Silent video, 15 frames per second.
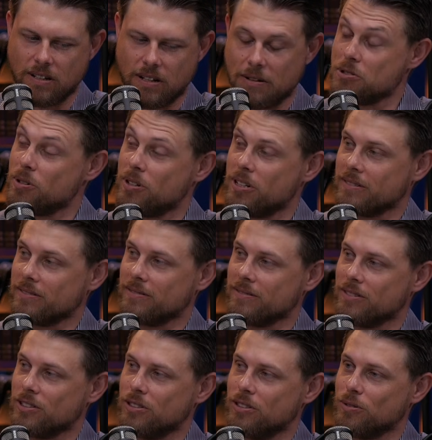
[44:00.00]
I was wrong.
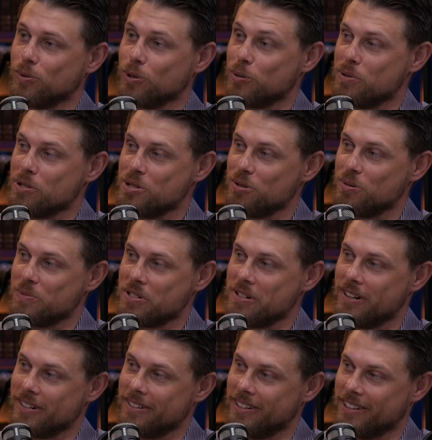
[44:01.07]
The word presume is
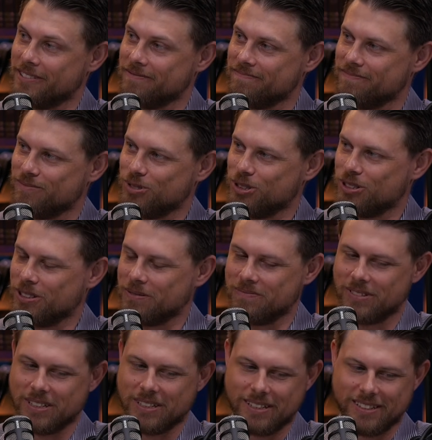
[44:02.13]
not in there. Well, so you
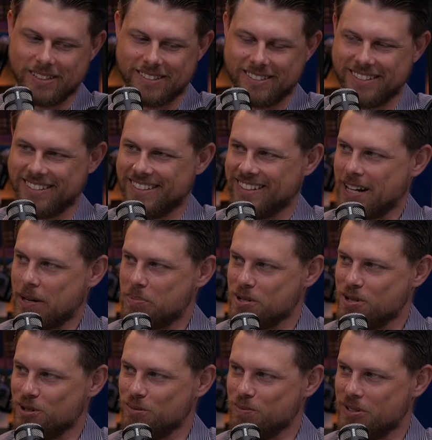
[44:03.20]
presumed. I
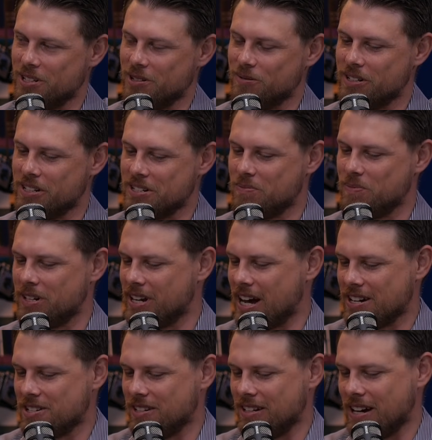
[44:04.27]
presumed that it was, but
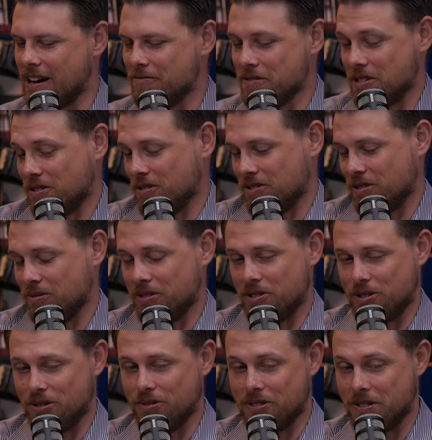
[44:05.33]
actually I wasn't totally
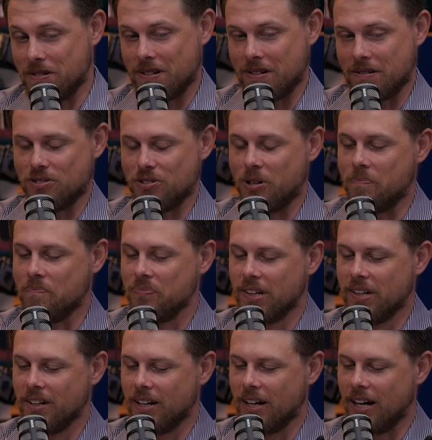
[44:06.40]
sure, which I said. So
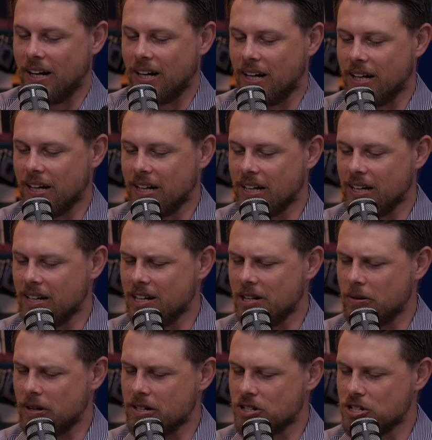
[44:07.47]
uh,
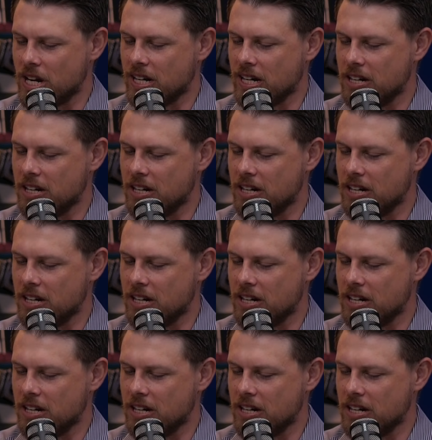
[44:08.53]
anyway, Jack,